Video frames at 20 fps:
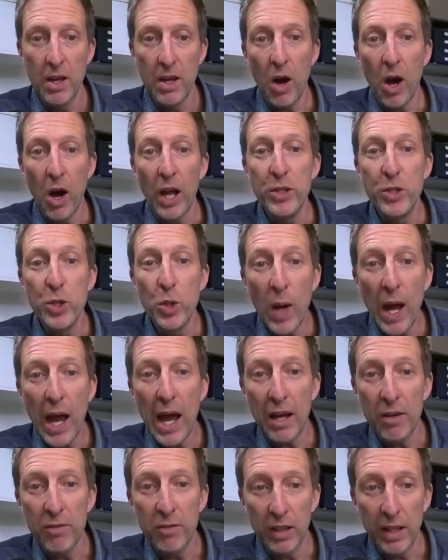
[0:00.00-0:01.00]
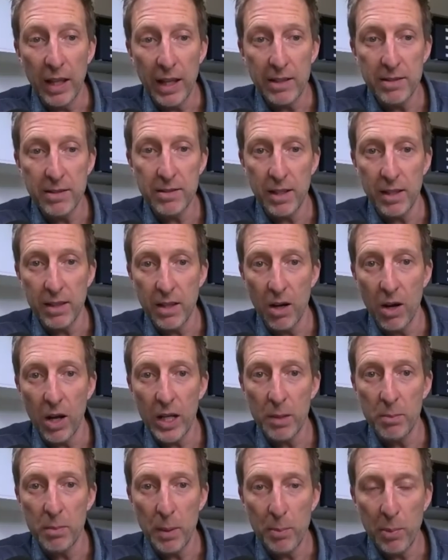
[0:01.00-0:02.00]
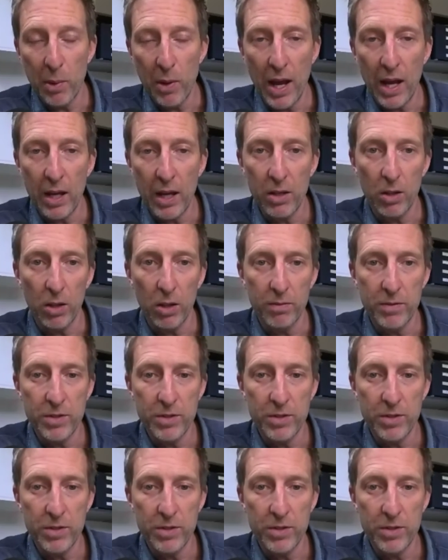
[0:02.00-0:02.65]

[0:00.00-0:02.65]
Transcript: I do have a legacy that I can be proud of.